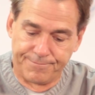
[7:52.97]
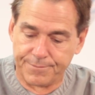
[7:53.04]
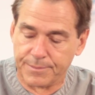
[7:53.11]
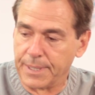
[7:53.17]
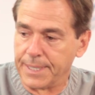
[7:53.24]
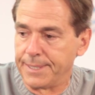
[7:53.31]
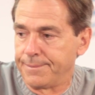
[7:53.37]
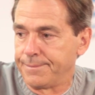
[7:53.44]

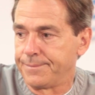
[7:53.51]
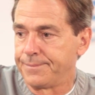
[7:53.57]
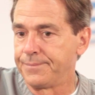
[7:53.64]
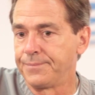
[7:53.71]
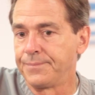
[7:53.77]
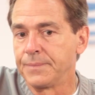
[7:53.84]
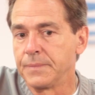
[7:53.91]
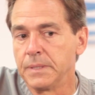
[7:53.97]
But,
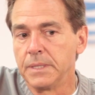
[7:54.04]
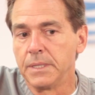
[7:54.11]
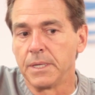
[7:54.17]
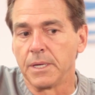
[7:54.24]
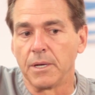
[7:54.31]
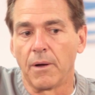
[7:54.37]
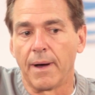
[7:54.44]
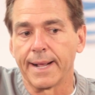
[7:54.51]

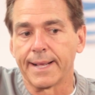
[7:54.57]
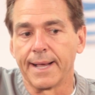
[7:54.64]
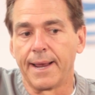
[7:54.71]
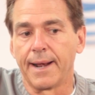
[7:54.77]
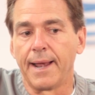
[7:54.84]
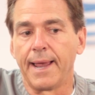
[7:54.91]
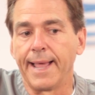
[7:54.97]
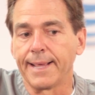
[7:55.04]
you know, I
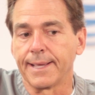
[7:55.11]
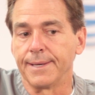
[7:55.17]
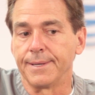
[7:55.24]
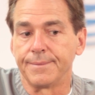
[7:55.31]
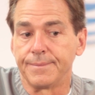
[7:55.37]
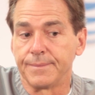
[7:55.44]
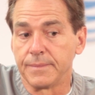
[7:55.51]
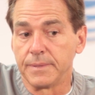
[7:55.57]
kind of like it,
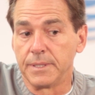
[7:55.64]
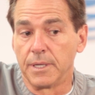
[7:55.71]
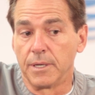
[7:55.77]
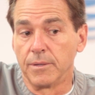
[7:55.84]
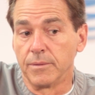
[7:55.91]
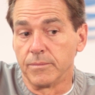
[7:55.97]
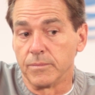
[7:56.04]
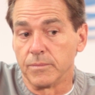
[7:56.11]
you
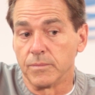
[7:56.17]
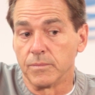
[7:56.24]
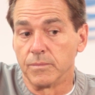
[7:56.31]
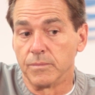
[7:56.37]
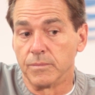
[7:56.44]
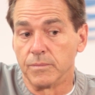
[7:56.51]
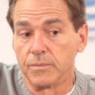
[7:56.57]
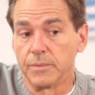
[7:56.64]
know.
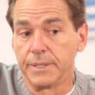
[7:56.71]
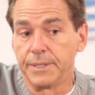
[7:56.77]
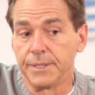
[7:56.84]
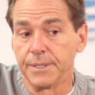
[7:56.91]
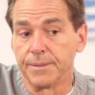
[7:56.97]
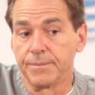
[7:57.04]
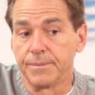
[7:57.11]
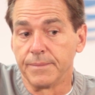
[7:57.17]
When
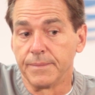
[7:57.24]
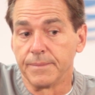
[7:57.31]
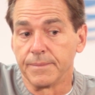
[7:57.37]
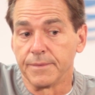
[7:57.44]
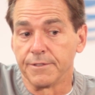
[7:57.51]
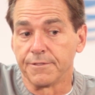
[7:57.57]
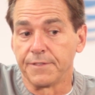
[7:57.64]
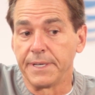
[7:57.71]
your
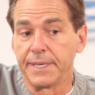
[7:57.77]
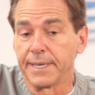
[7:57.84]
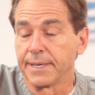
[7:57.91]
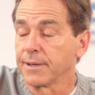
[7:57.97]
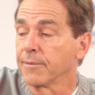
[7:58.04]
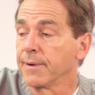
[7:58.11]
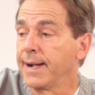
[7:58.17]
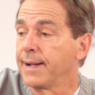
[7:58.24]
feet hit
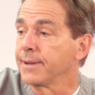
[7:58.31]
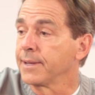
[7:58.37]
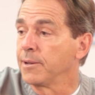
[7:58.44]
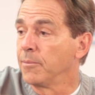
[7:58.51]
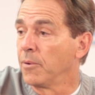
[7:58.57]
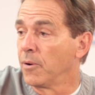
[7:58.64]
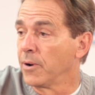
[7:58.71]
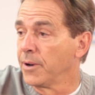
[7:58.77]
the ground in the
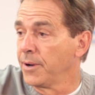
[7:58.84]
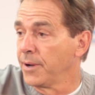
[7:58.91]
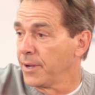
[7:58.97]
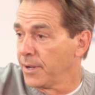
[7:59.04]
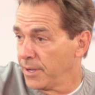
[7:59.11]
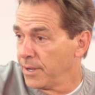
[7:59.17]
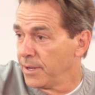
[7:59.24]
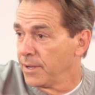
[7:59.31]
morning,
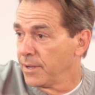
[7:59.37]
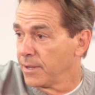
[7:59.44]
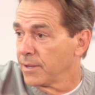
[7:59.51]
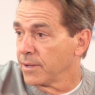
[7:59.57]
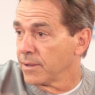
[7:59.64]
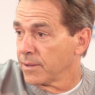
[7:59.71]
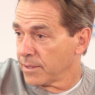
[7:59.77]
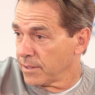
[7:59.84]

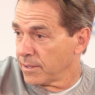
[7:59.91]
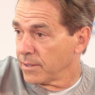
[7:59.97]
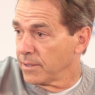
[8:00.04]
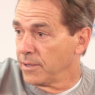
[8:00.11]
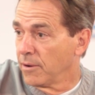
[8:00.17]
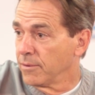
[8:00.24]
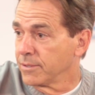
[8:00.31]
you know